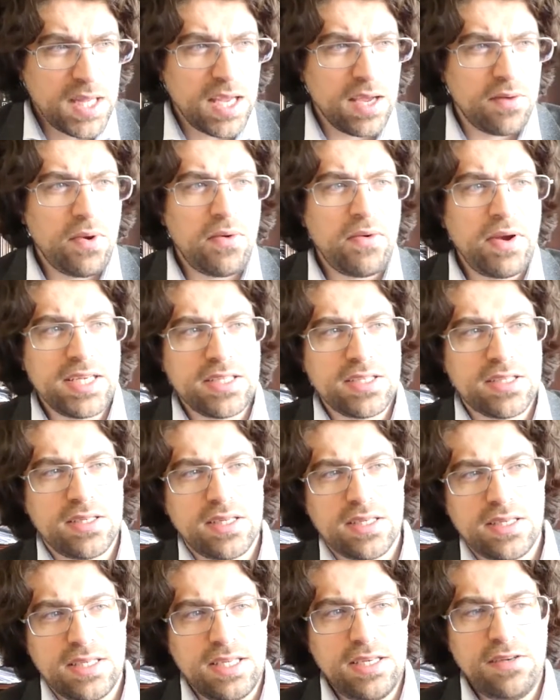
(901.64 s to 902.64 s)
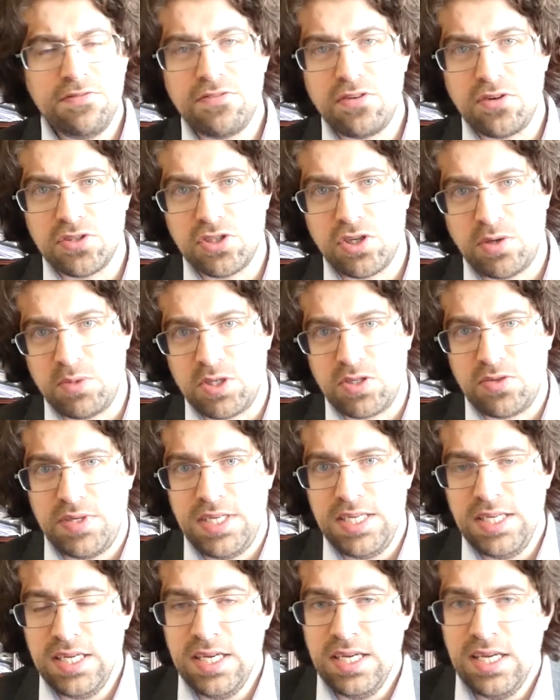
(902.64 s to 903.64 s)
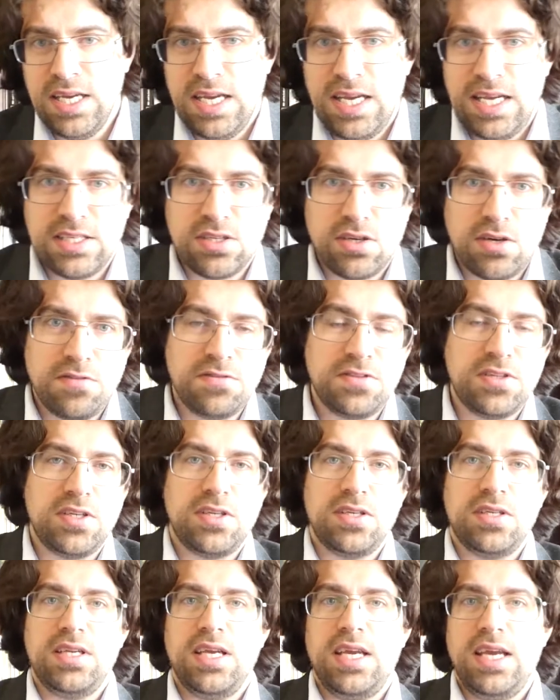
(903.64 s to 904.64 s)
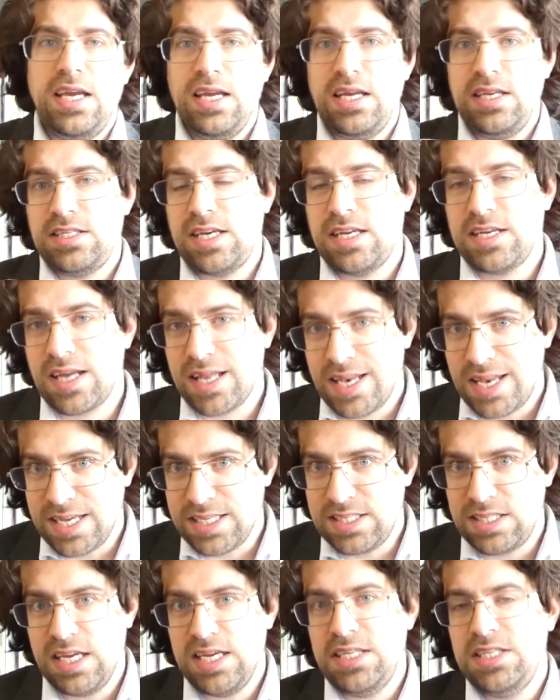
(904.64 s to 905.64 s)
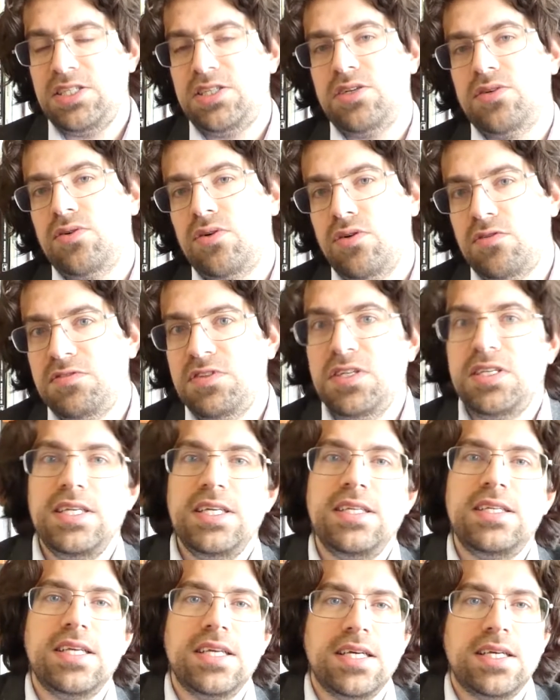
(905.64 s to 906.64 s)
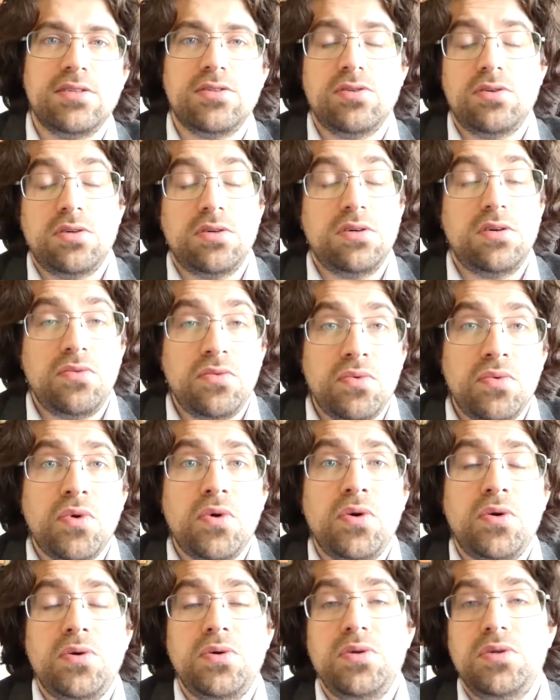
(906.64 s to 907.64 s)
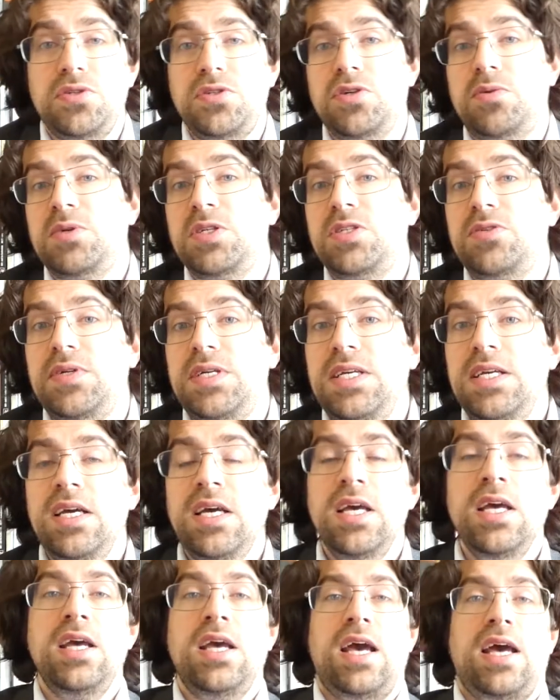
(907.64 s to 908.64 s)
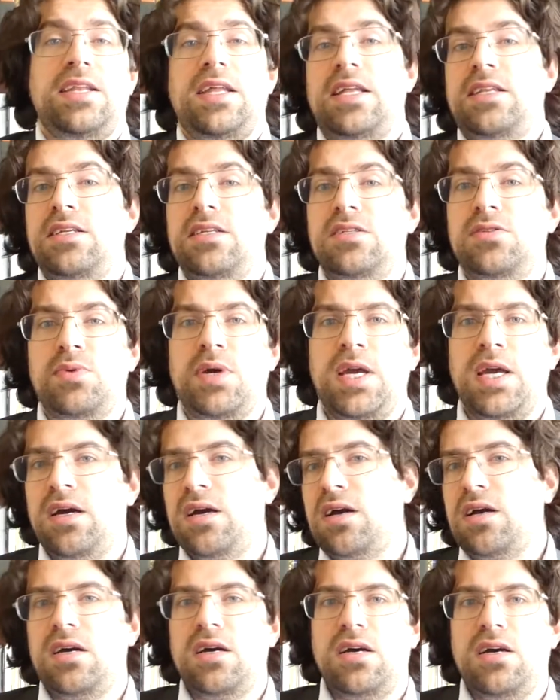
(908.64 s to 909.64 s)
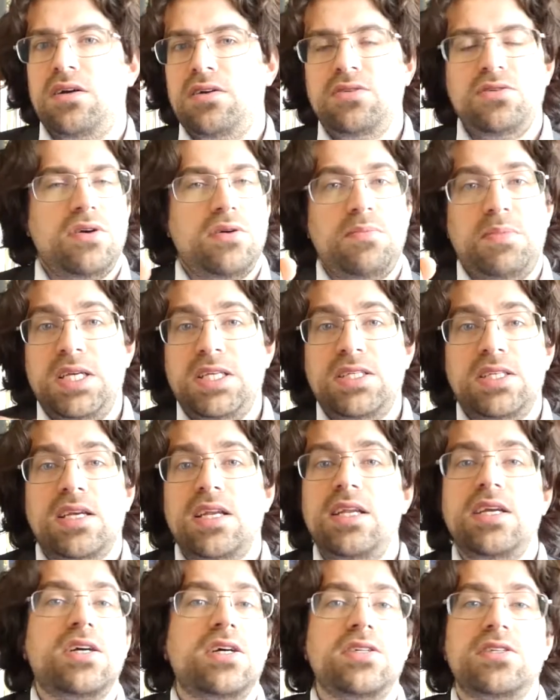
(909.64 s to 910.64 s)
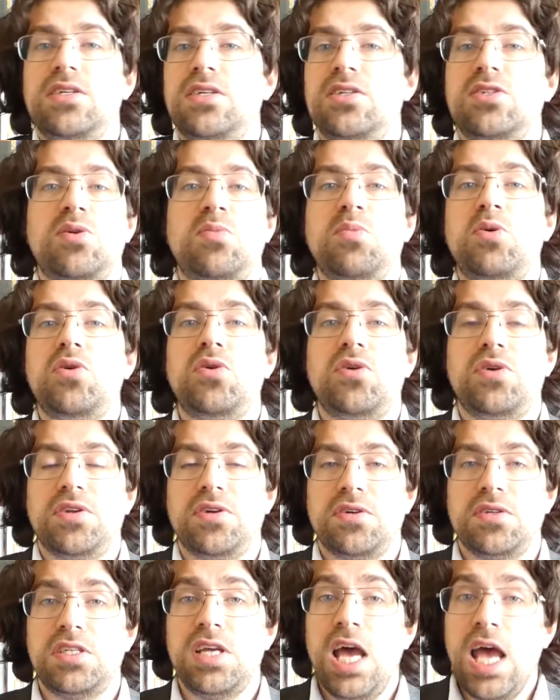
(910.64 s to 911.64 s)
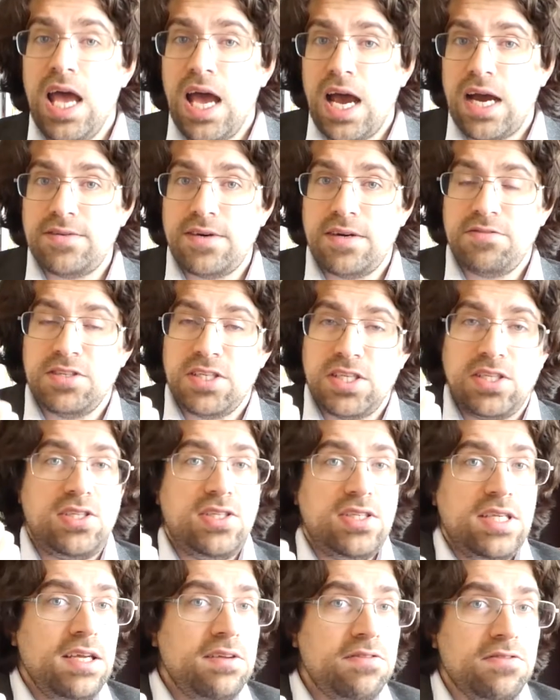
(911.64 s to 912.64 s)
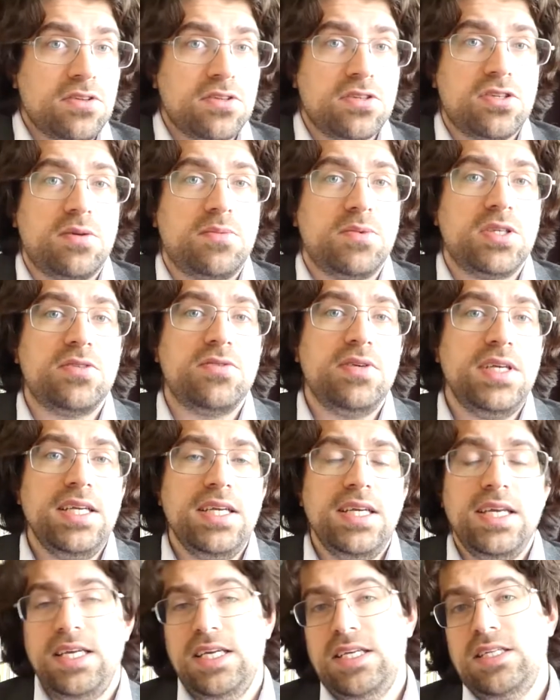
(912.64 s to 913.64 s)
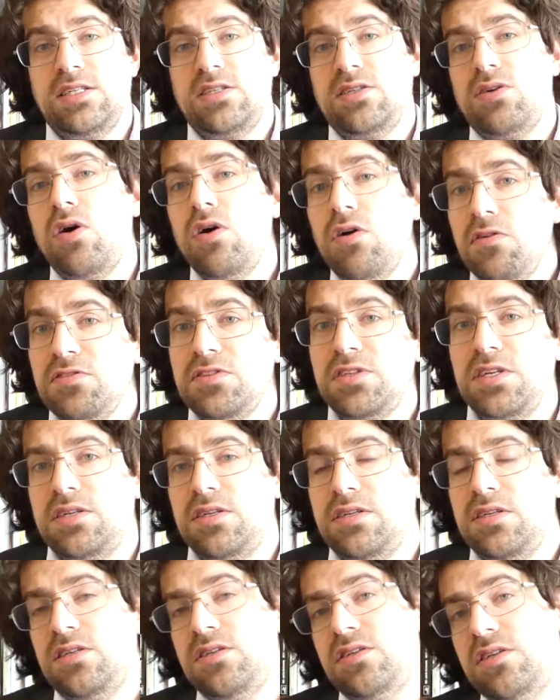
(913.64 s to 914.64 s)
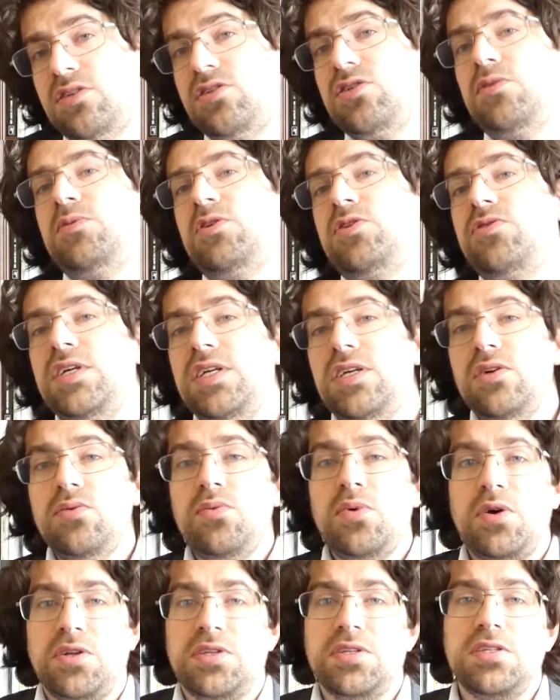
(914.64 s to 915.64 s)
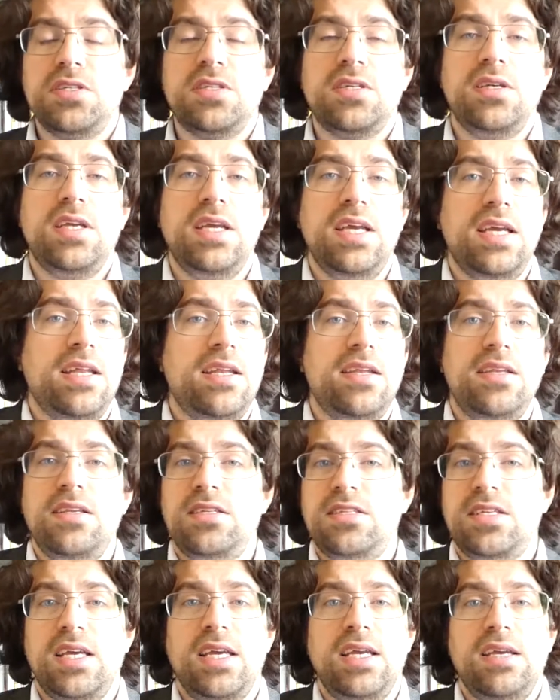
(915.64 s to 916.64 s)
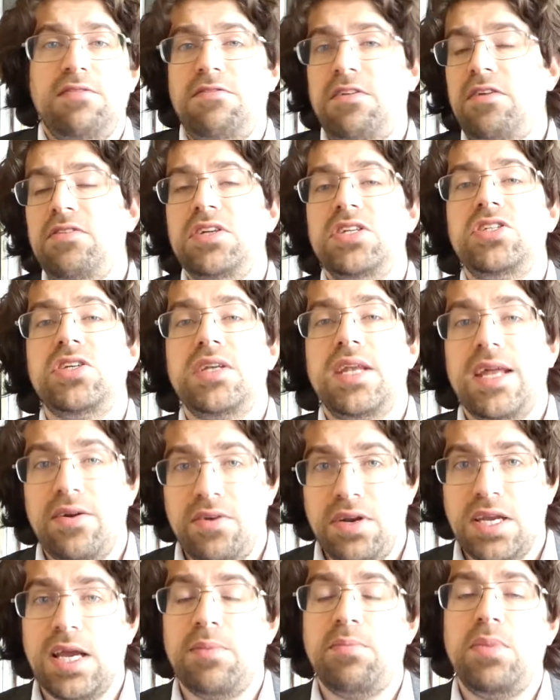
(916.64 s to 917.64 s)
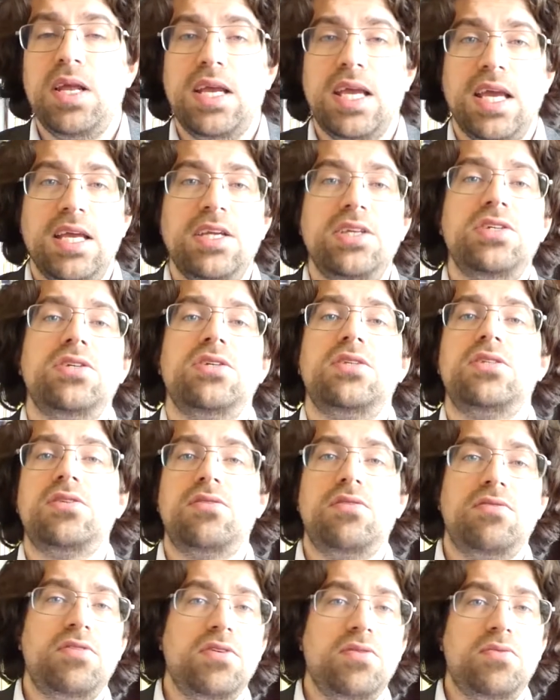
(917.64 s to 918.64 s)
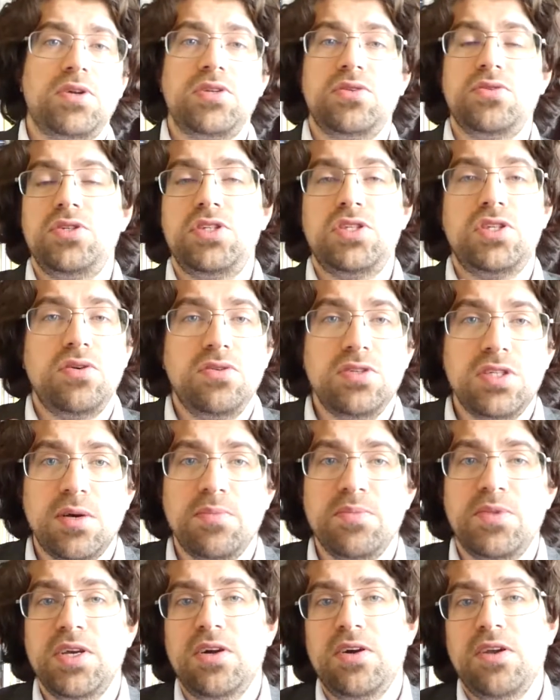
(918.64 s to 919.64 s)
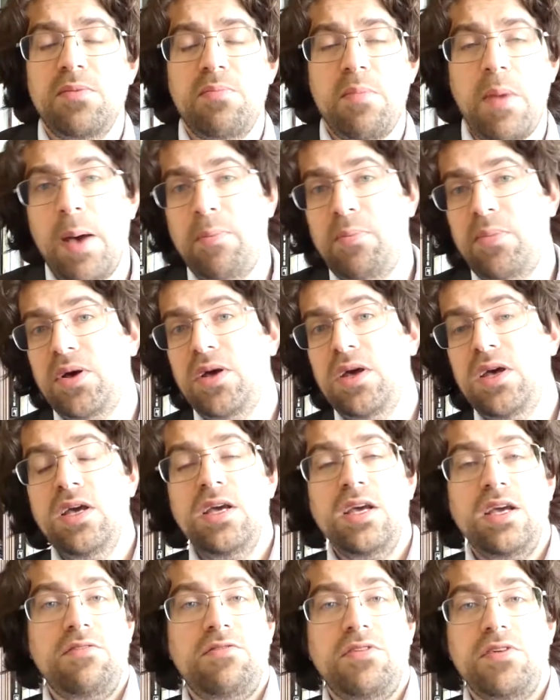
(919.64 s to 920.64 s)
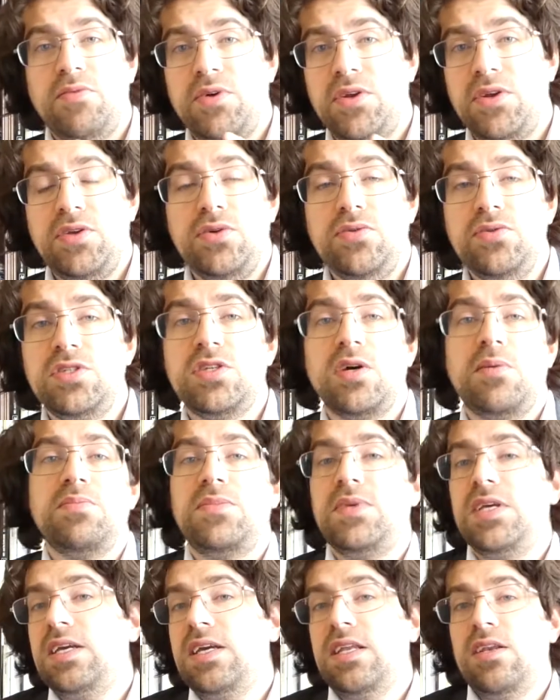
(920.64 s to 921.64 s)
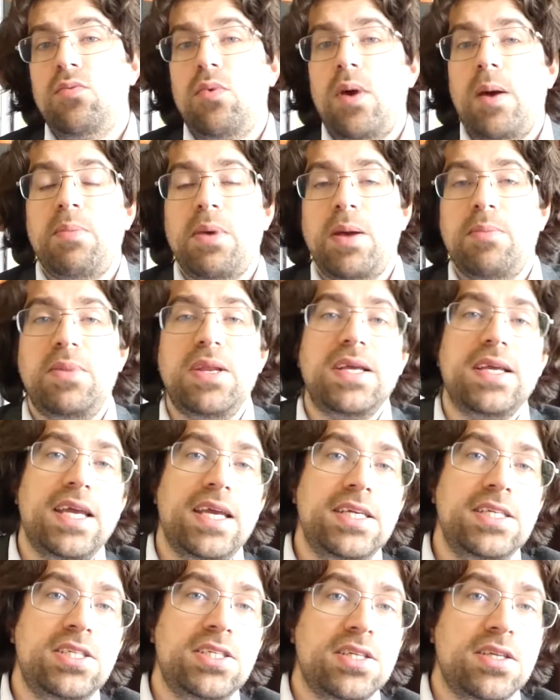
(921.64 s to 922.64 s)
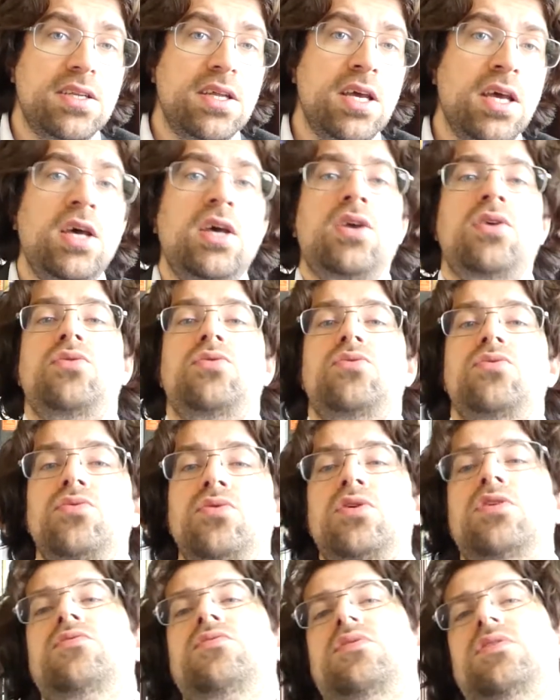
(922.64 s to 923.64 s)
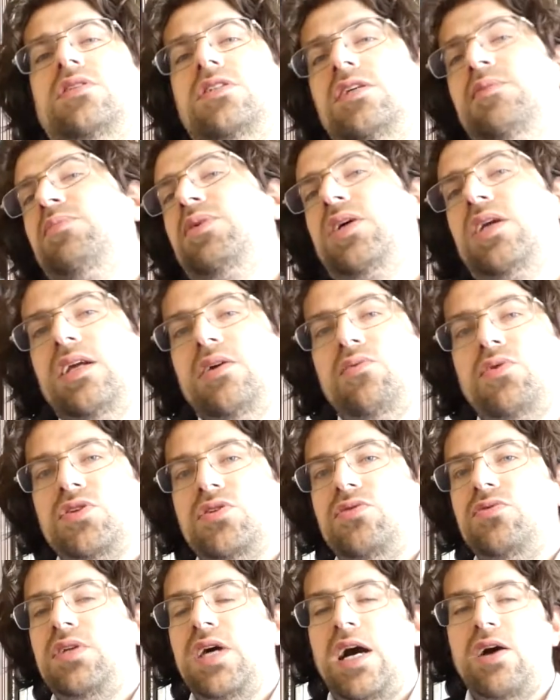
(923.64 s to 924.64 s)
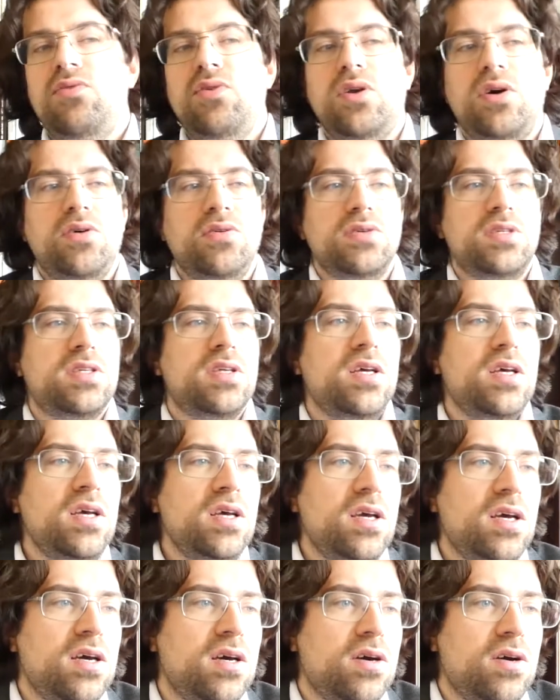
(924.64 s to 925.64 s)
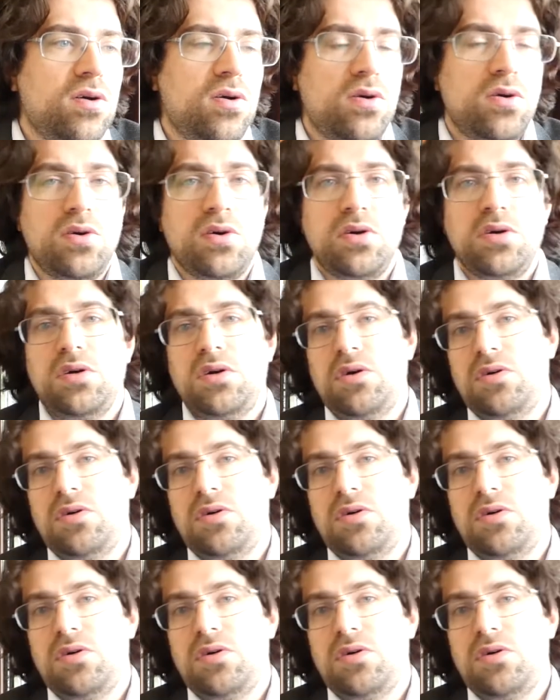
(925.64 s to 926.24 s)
whereas the default geometry is often a generalization of the detailed or raw geometry, and that is where you are basically cutting some corners. However, this default geometry is often the geometry you want in, say, very generic applications. So if you want to show something on a map, if you want to use something in a web application, you do not typically want to download or